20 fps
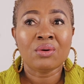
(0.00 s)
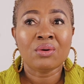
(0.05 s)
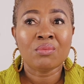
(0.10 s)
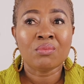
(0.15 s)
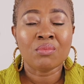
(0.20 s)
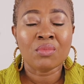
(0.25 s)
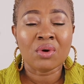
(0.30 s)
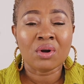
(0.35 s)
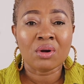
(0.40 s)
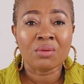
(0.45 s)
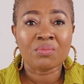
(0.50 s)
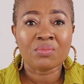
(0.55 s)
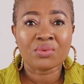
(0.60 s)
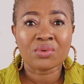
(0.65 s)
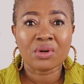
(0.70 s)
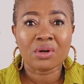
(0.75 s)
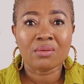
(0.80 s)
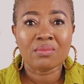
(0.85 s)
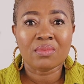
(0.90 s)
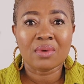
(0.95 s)
more
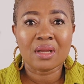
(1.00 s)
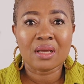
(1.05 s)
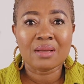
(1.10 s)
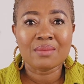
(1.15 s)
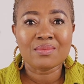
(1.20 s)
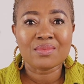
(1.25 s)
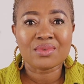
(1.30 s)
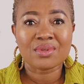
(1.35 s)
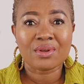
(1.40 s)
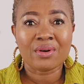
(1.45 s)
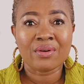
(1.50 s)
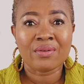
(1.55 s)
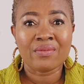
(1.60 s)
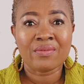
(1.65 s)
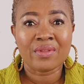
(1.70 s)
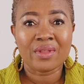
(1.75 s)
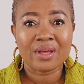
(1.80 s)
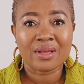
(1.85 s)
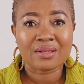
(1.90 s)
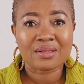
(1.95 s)
problems on
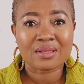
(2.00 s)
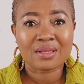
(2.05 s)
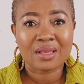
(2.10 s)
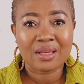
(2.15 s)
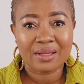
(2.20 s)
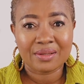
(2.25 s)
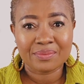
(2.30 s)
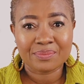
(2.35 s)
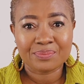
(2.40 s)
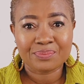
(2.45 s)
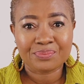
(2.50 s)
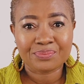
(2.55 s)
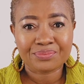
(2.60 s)
their skin.